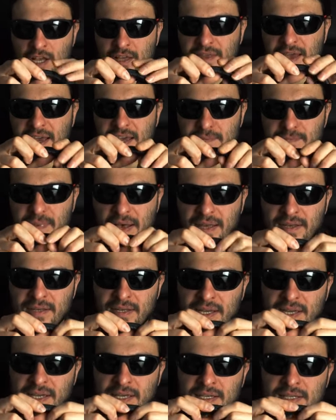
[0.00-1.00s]
The headband
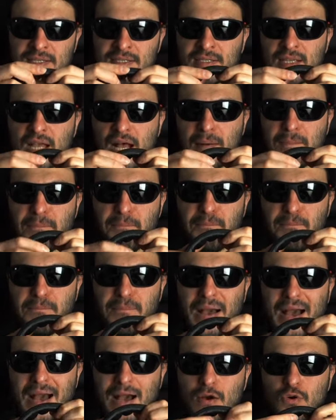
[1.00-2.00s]
is
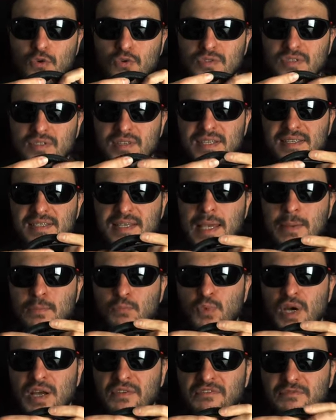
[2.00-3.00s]
about the
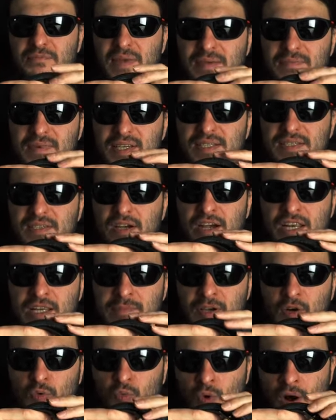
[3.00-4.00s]
same width, maybe a tiny
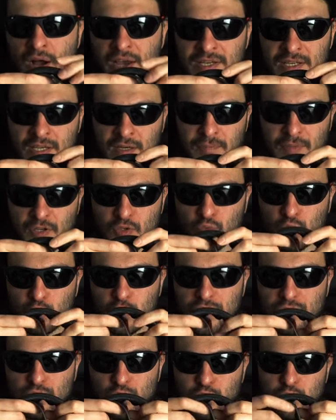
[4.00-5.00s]
bit wider, but
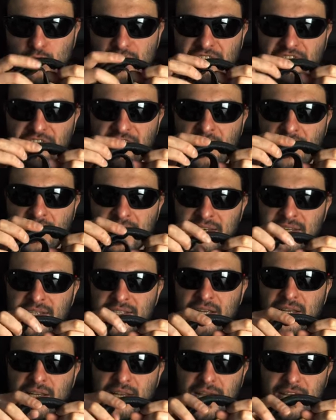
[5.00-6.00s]
what we find is
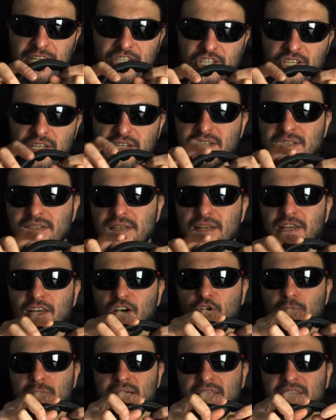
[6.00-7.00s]
actually it's a
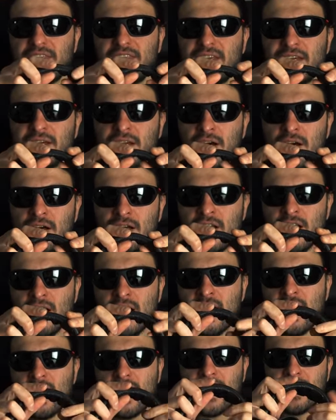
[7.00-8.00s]
little bit thicker,
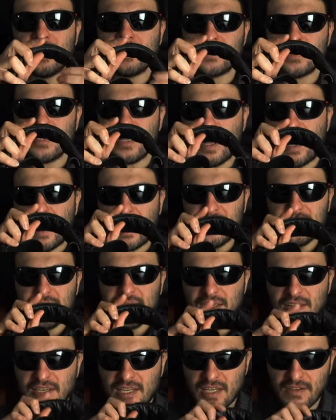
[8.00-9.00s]
and
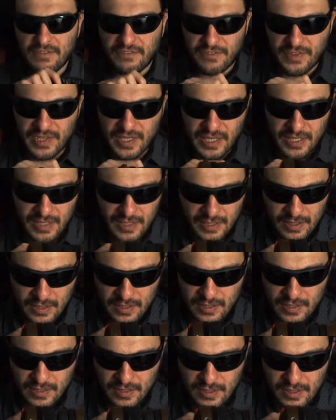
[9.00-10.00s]
underneath the
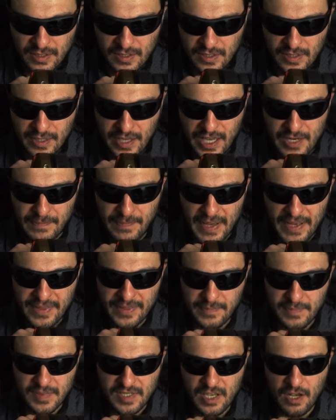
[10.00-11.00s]
headband
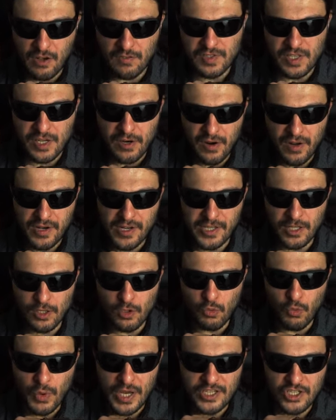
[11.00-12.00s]
themselves, there are
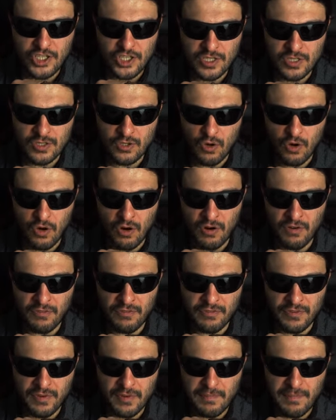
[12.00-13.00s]
little wedges
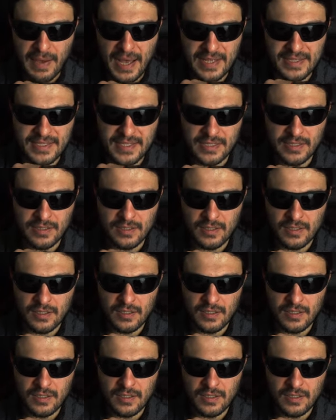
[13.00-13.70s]
of padding.